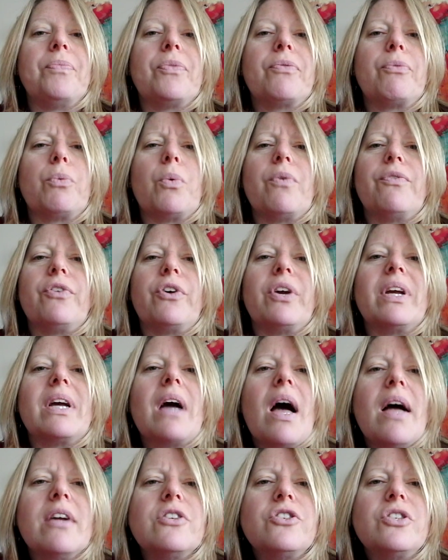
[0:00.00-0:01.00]
through a very
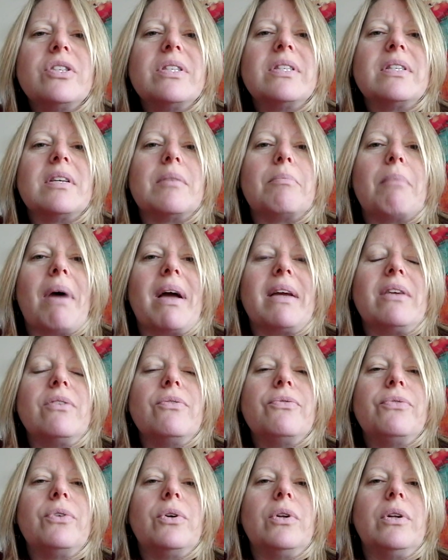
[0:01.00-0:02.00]
conscious and
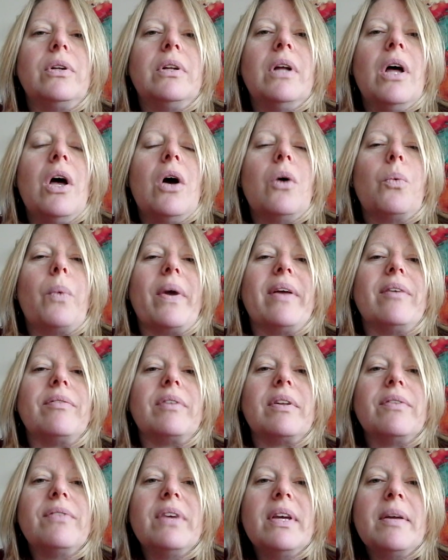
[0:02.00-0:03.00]
mindful way
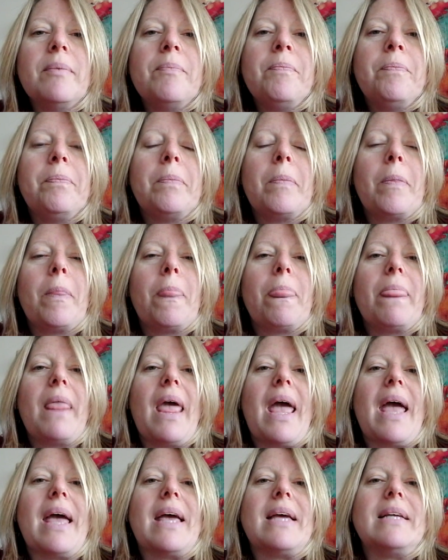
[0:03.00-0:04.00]
of living.
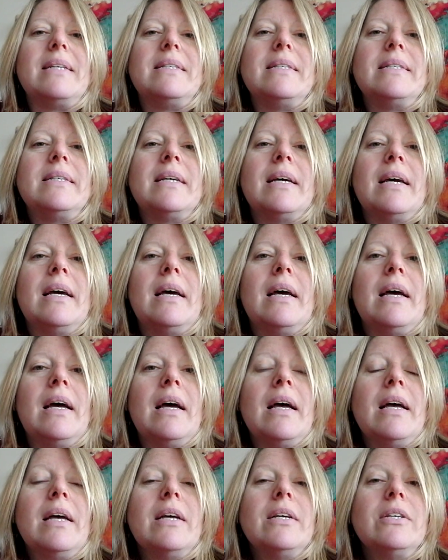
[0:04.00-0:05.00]
And
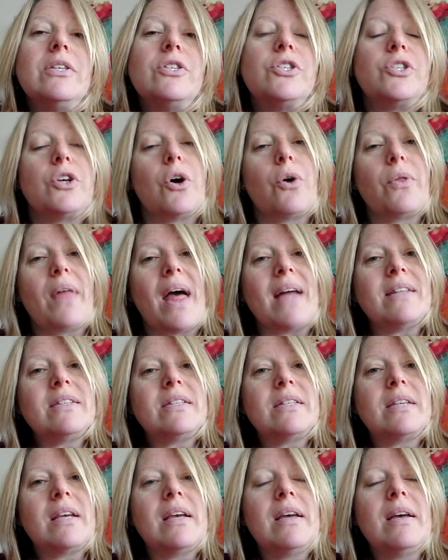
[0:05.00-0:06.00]
so
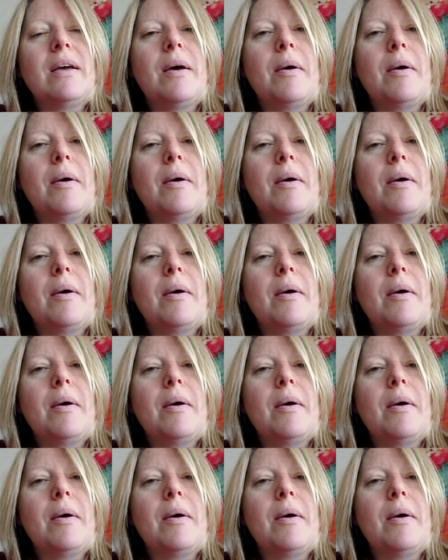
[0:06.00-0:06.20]
that's a